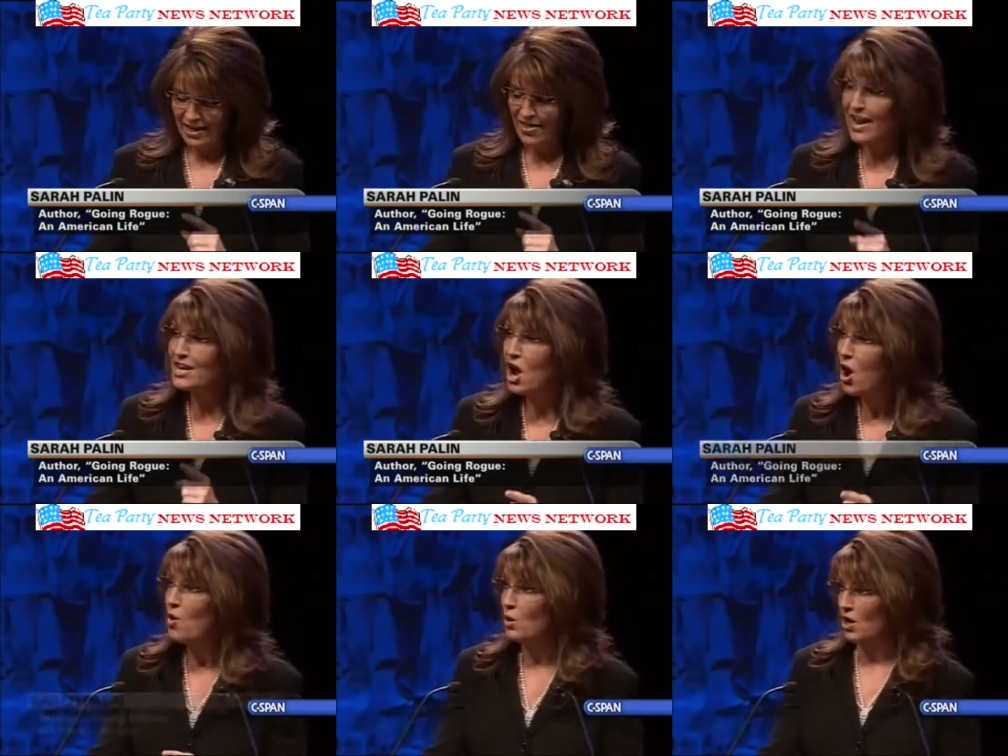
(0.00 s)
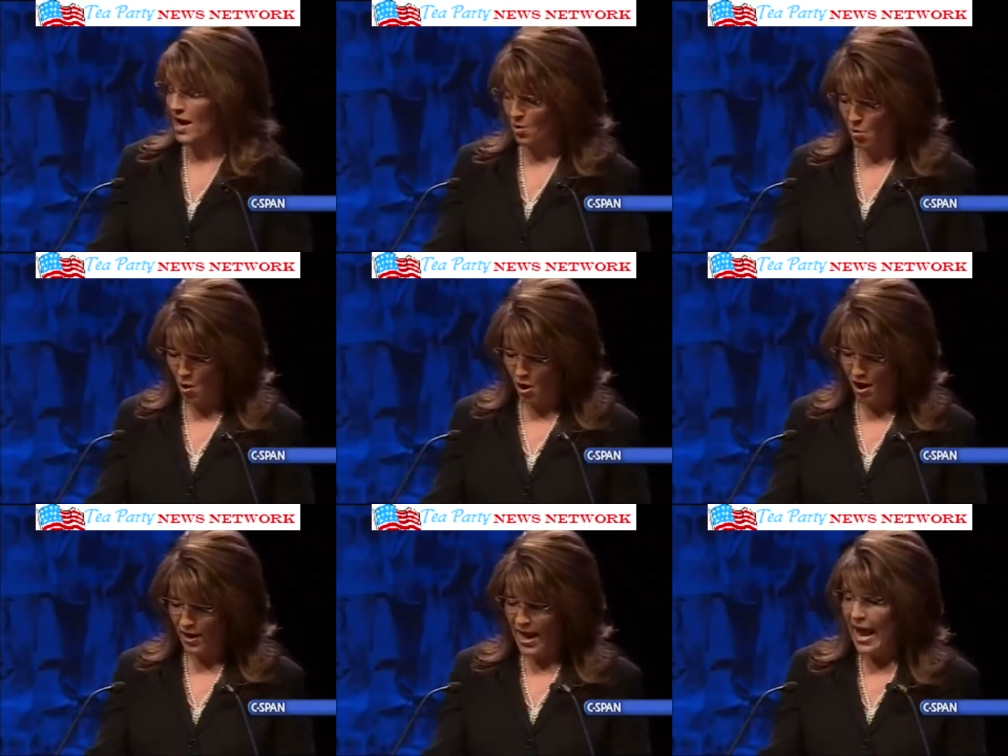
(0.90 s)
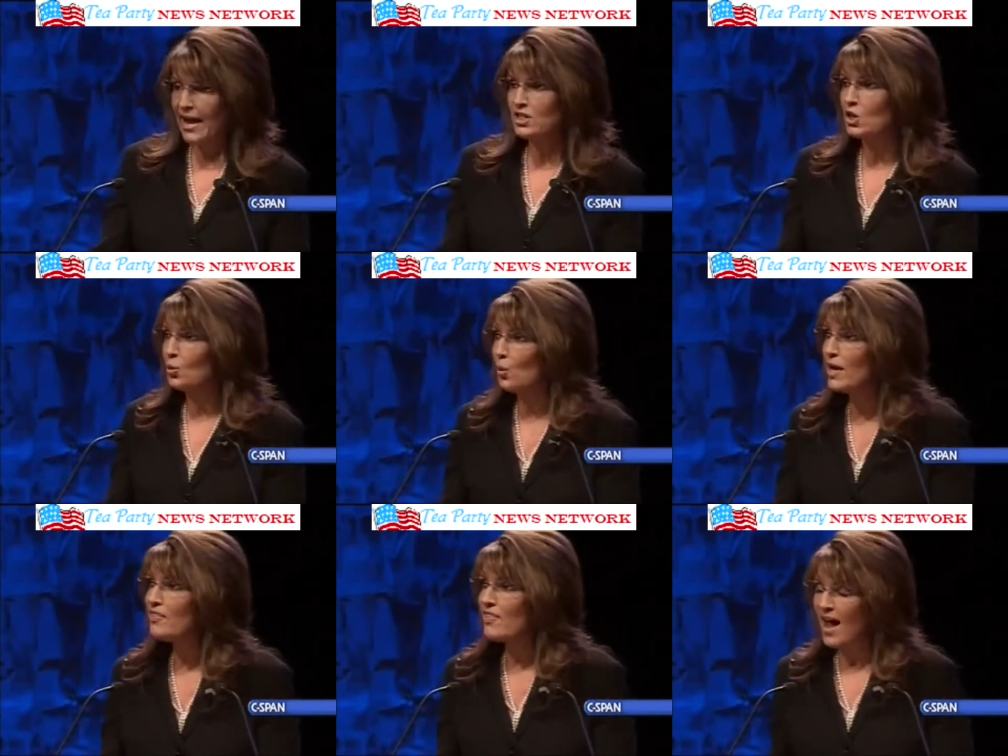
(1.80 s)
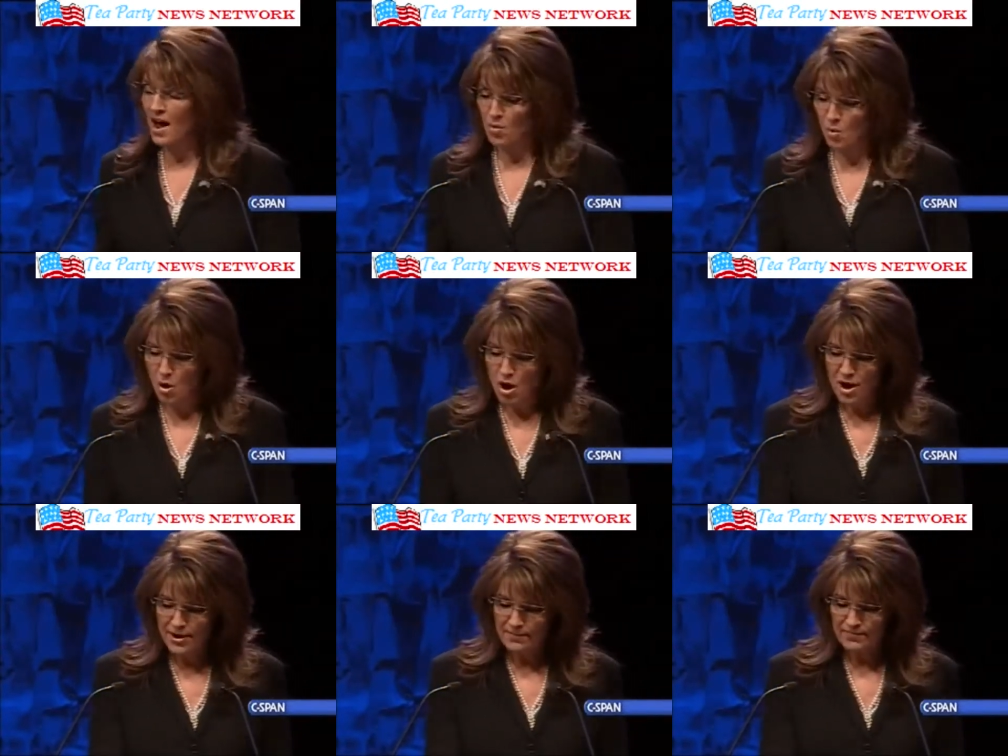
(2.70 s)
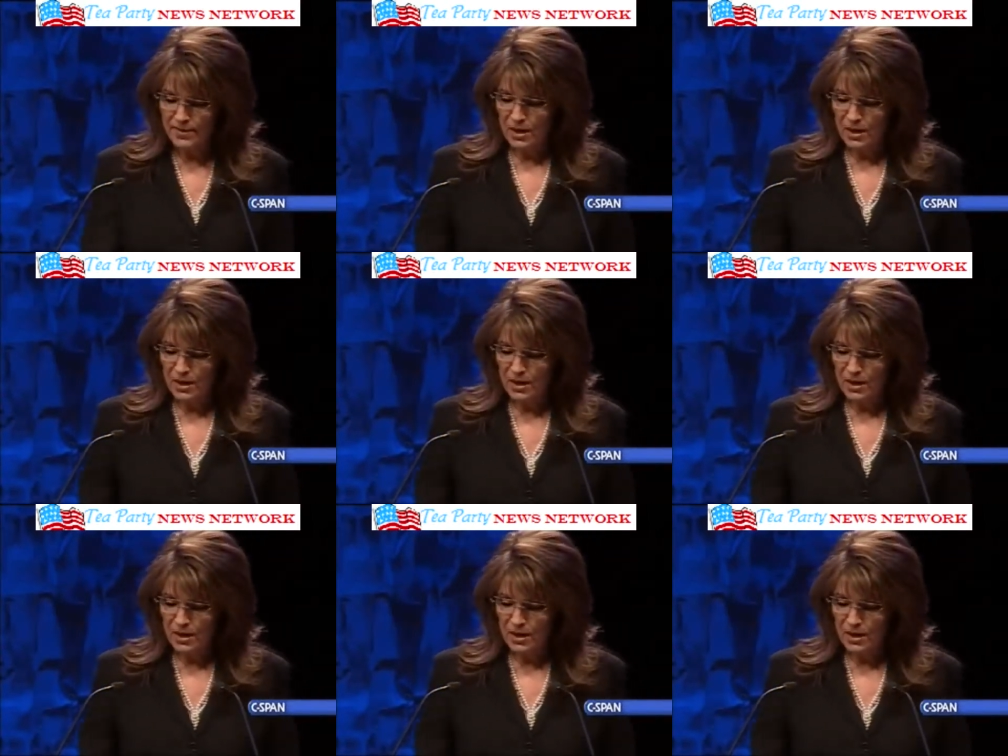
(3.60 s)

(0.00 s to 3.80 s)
They know we're at war. And to win that war,